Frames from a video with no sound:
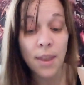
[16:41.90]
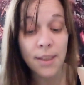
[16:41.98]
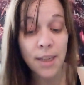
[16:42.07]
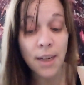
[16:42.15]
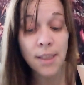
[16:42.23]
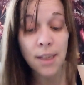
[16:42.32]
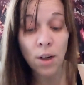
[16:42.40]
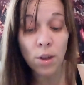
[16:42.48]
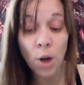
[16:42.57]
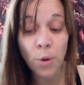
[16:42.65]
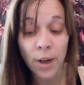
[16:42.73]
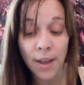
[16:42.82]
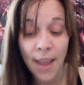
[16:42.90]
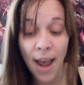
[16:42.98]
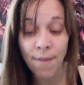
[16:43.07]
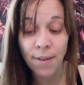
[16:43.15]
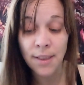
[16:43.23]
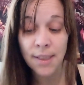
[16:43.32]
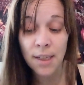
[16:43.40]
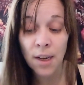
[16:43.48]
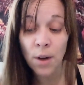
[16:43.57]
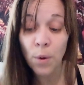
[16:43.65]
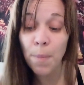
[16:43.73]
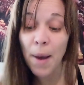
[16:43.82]
The sun sunk lower in the heavens.
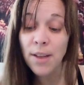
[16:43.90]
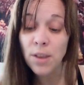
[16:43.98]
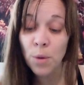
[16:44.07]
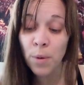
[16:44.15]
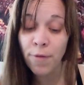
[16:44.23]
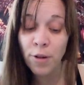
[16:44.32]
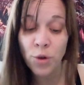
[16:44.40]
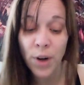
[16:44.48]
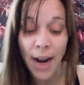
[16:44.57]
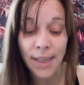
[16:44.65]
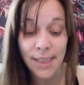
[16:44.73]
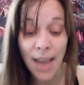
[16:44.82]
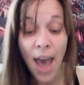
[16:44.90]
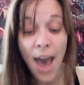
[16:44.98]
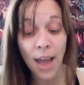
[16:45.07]
We passed the river Drance,